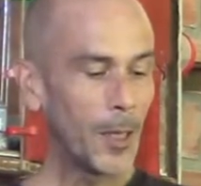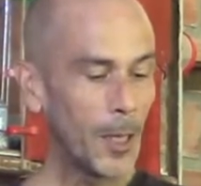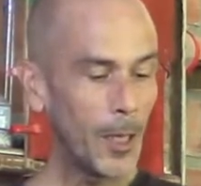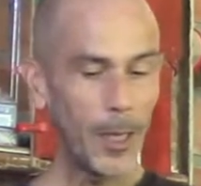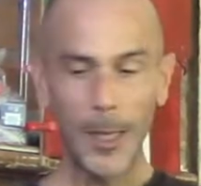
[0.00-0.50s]

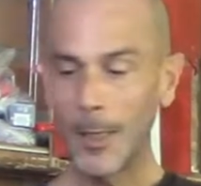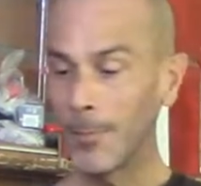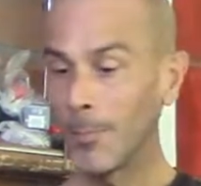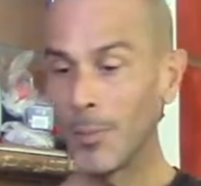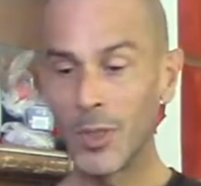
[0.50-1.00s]

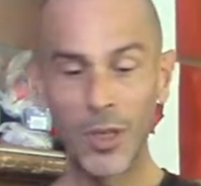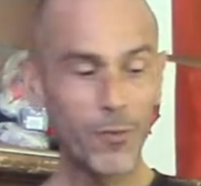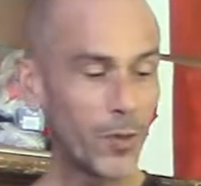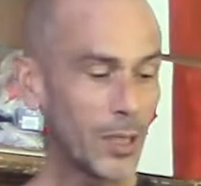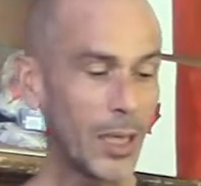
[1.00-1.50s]
And
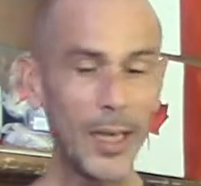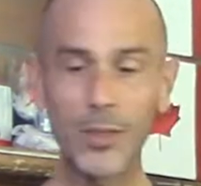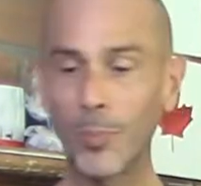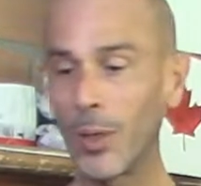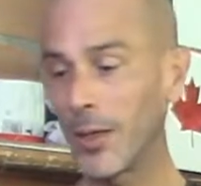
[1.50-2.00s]
different kinds
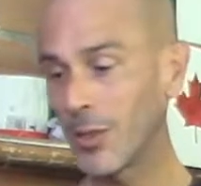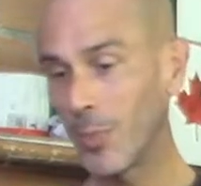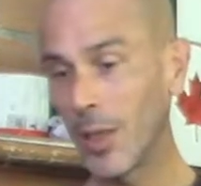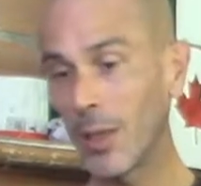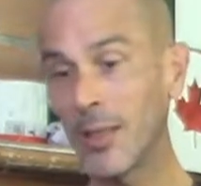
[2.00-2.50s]
of
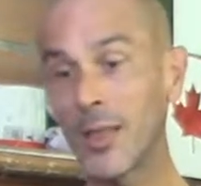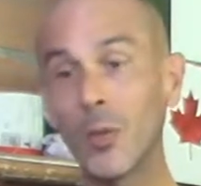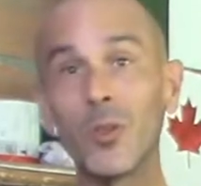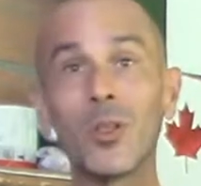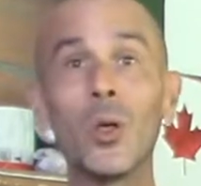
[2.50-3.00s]
possibilities. I
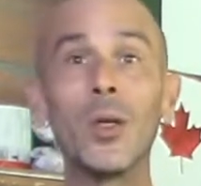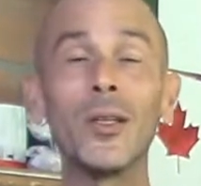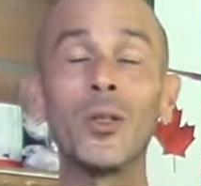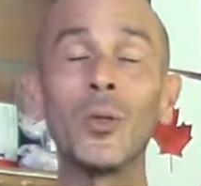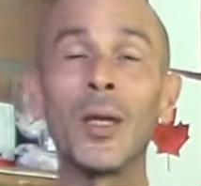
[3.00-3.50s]
was
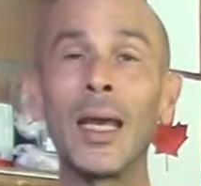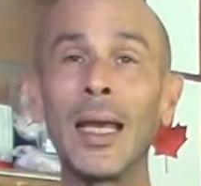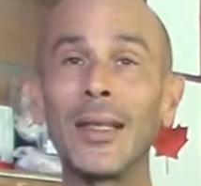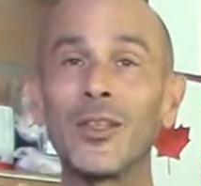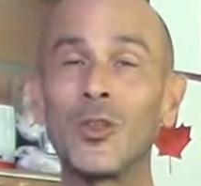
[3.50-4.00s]
going to
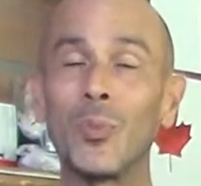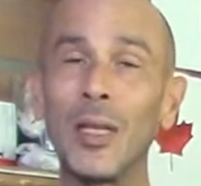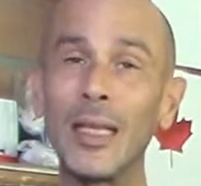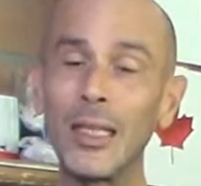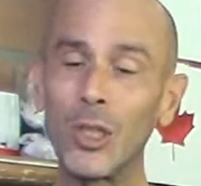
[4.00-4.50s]
add
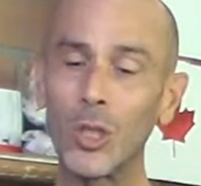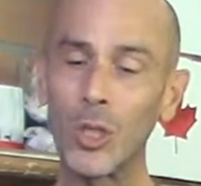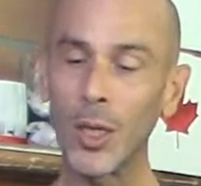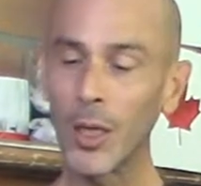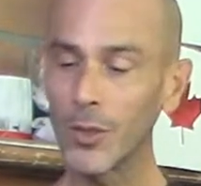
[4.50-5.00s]

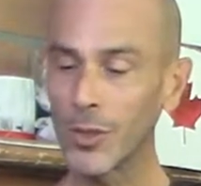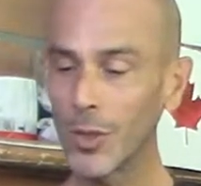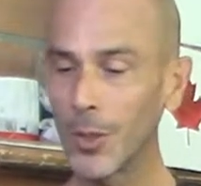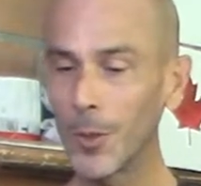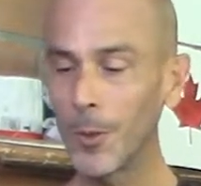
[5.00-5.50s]
spinach
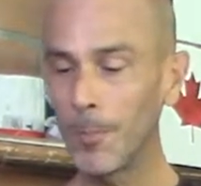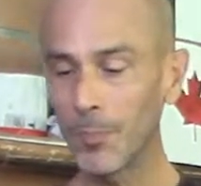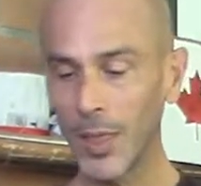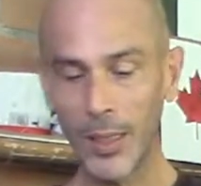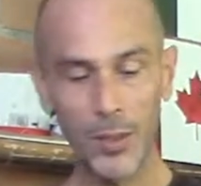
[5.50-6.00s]
also
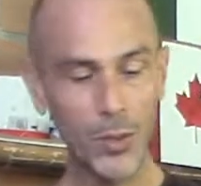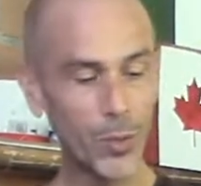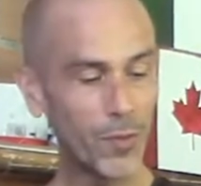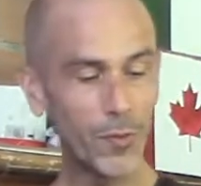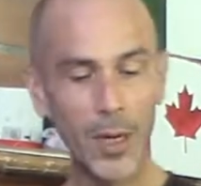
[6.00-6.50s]
into
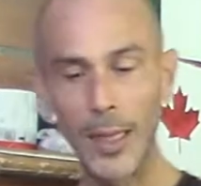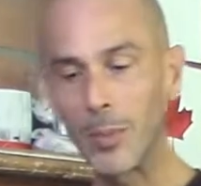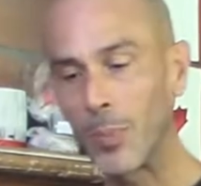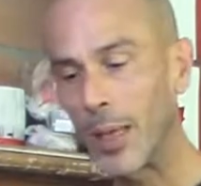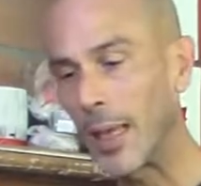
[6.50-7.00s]
the
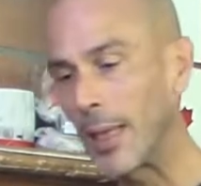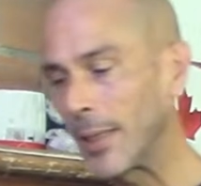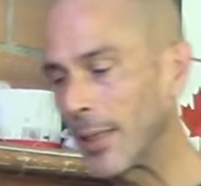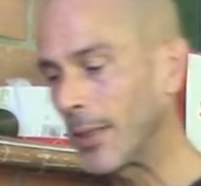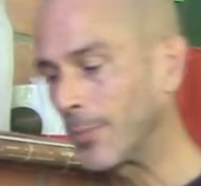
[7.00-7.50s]
frying
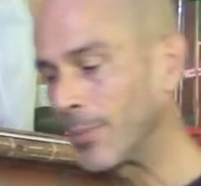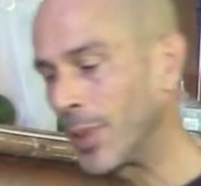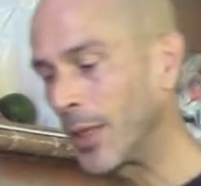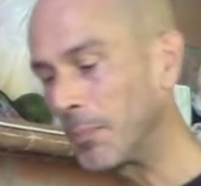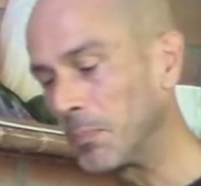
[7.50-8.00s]
pan,
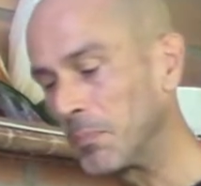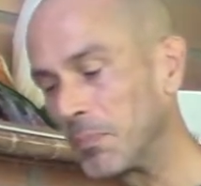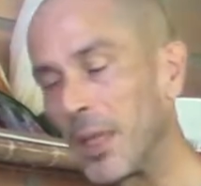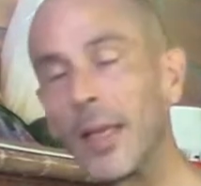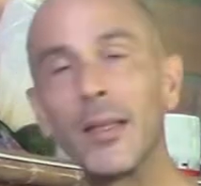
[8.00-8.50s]
but
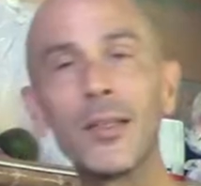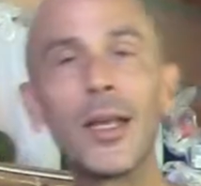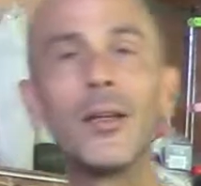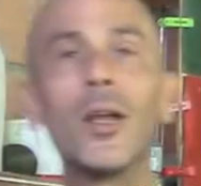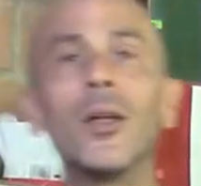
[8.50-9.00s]
I
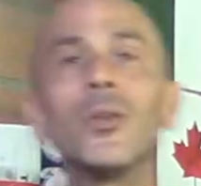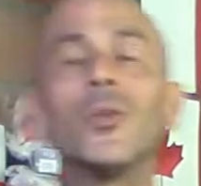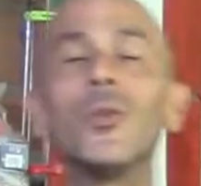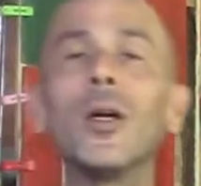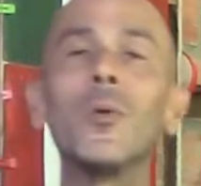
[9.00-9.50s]
decided not
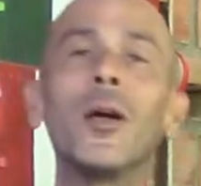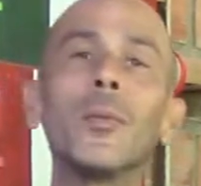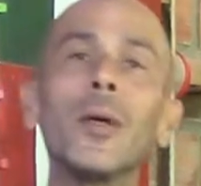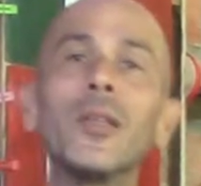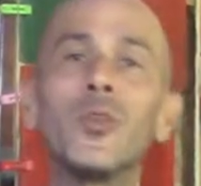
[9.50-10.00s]
to. I want
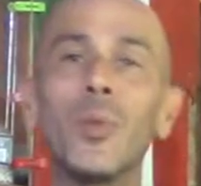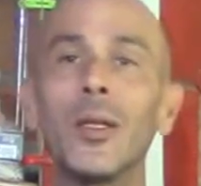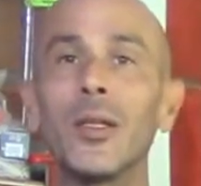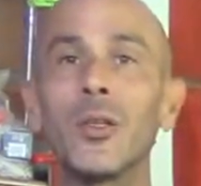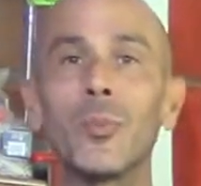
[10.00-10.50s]
my
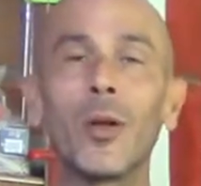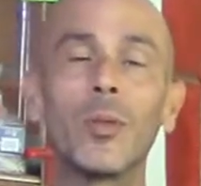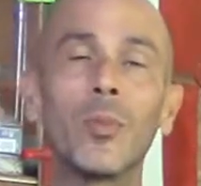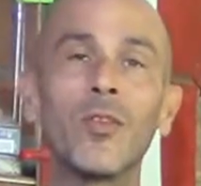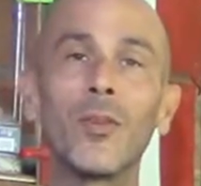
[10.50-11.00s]
spinach
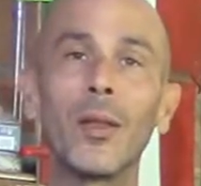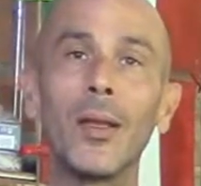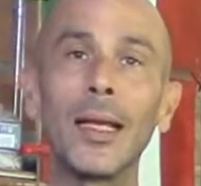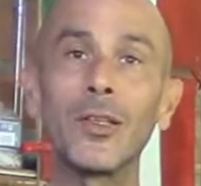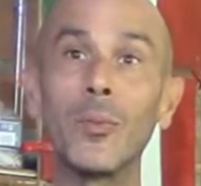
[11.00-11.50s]
probably for the
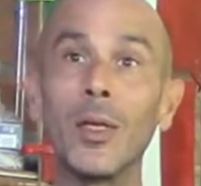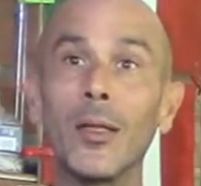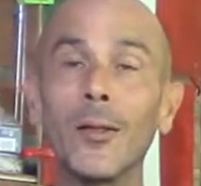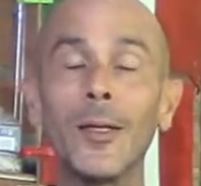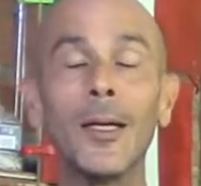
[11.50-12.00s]
next
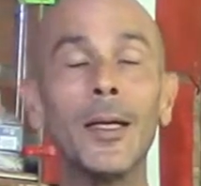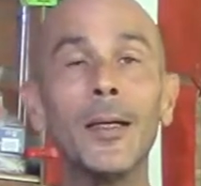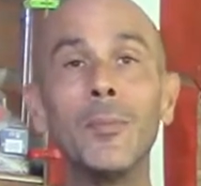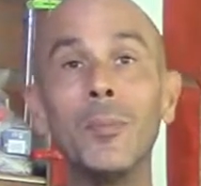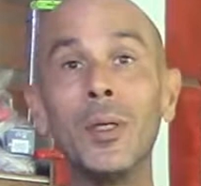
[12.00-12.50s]
meal,
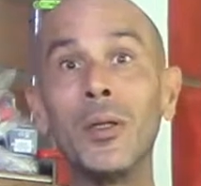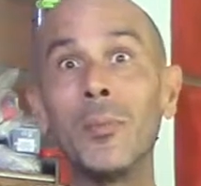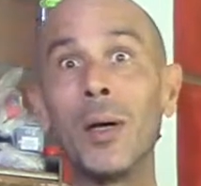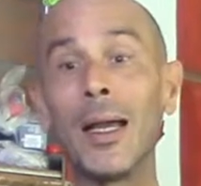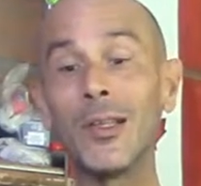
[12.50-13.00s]

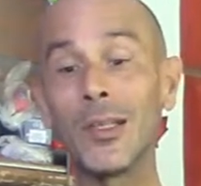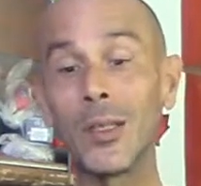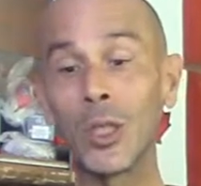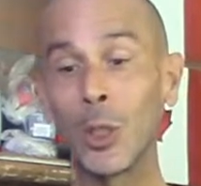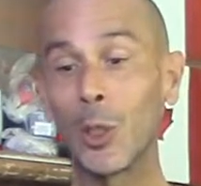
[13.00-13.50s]
minimizing
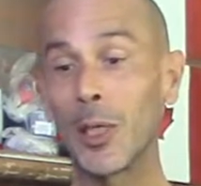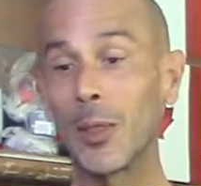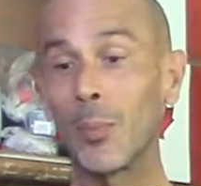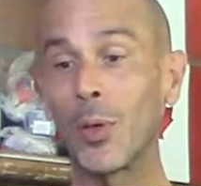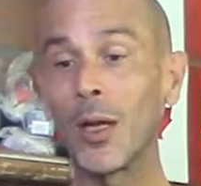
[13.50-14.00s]
the cooking
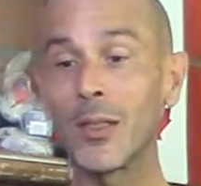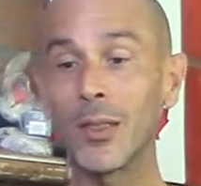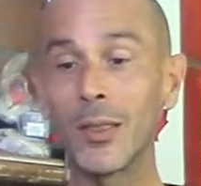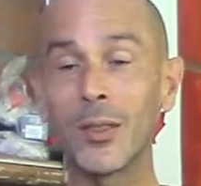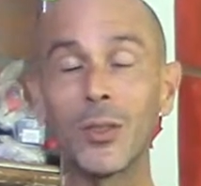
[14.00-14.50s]

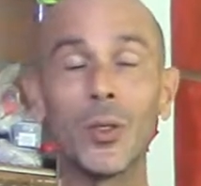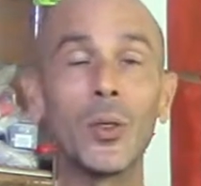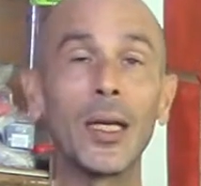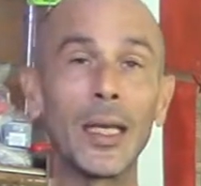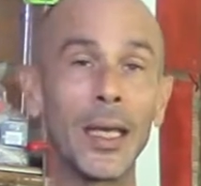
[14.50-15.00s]
process so
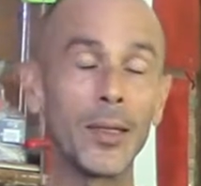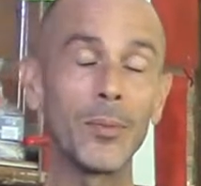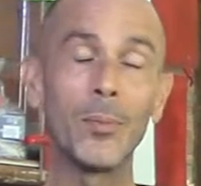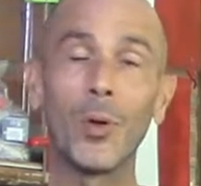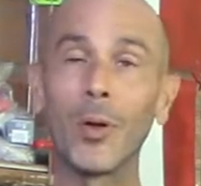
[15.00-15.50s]
I get
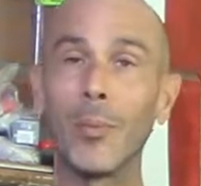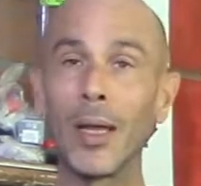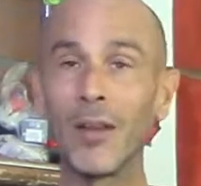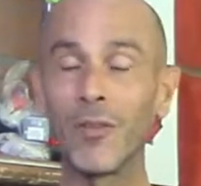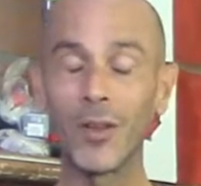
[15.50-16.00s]
more
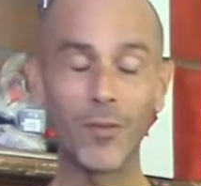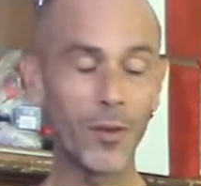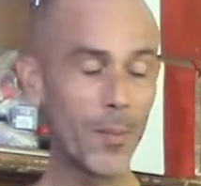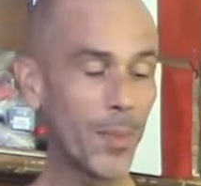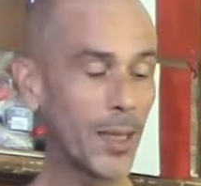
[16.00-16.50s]
benefit
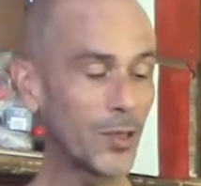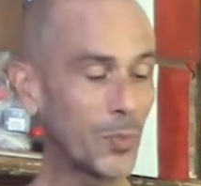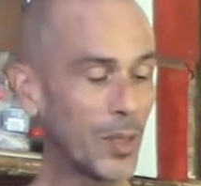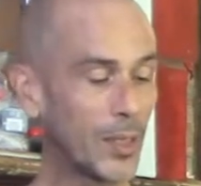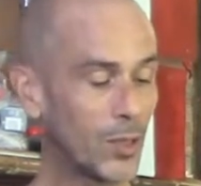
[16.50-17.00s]
from that spinach.